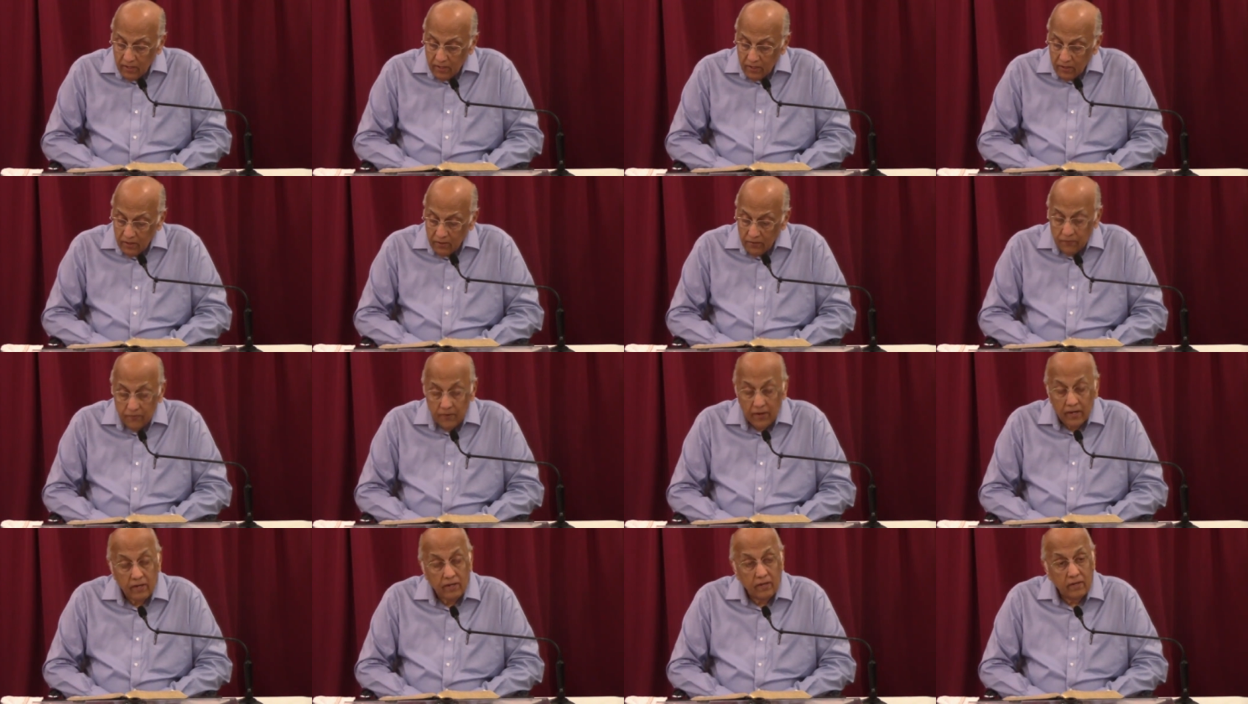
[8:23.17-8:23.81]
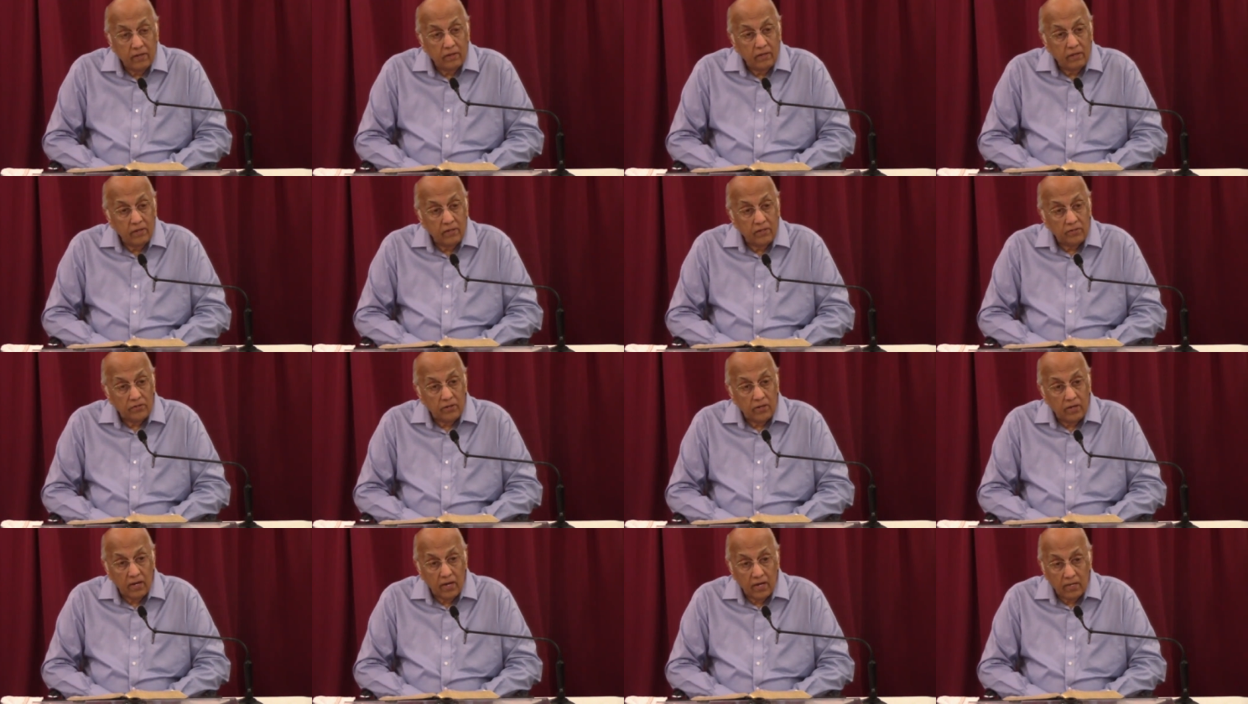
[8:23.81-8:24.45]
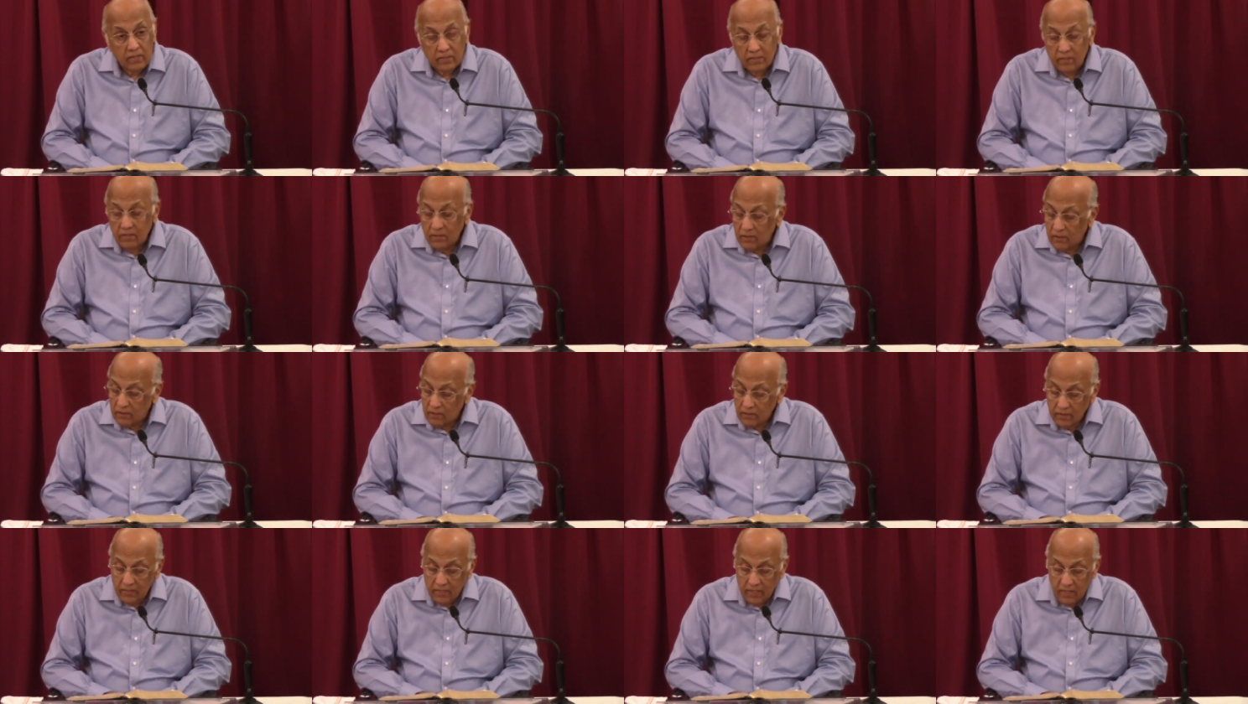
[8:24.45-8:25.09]
that you find in the Israelites, the
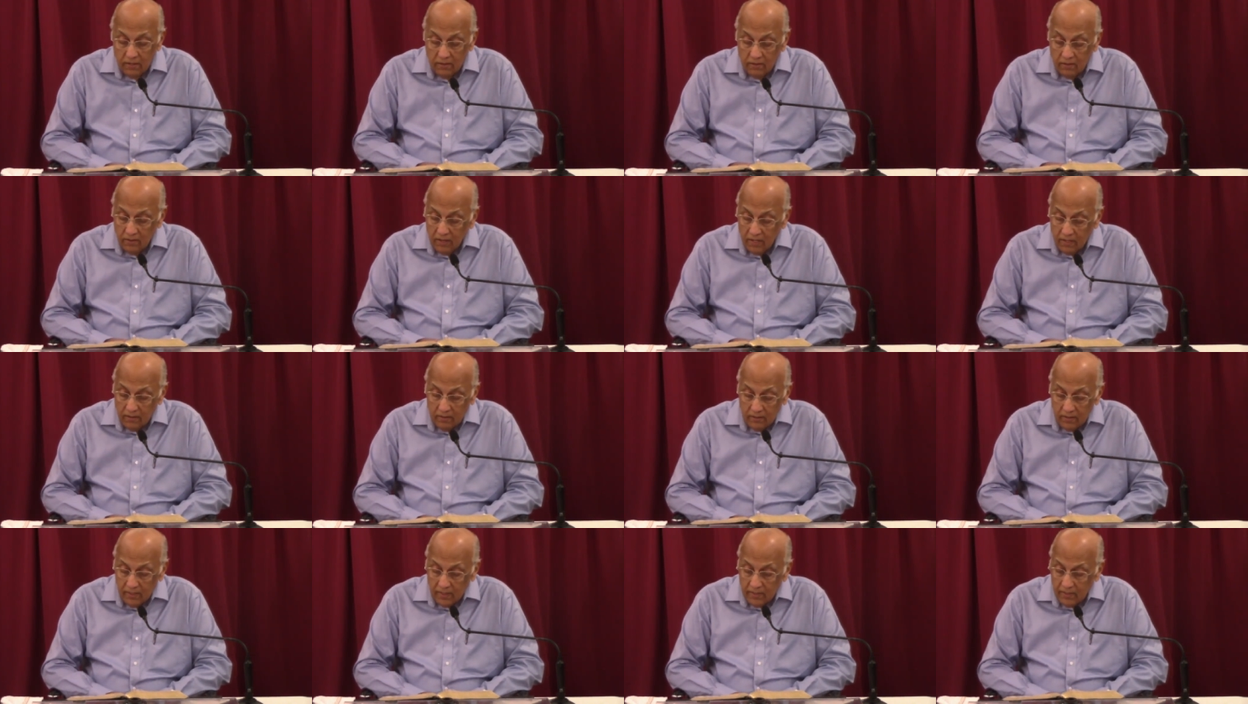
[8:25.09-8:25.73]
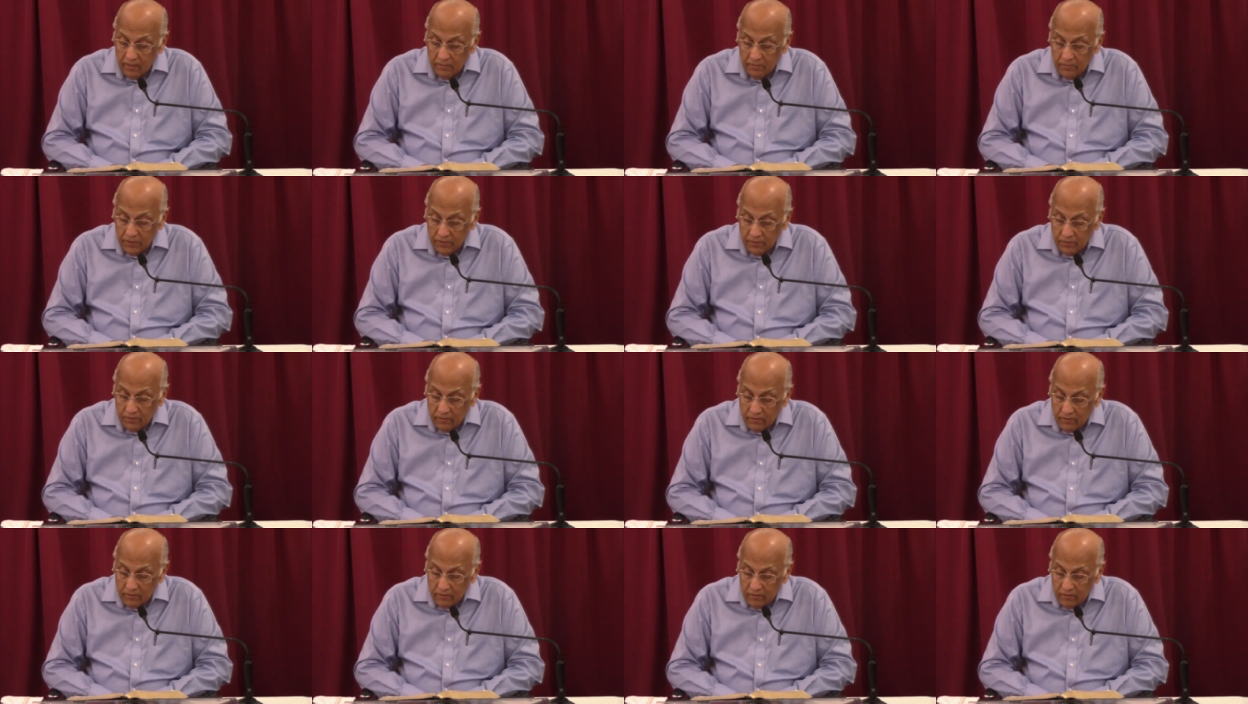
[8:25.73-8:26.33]
Lord will say, No, I don't accept you.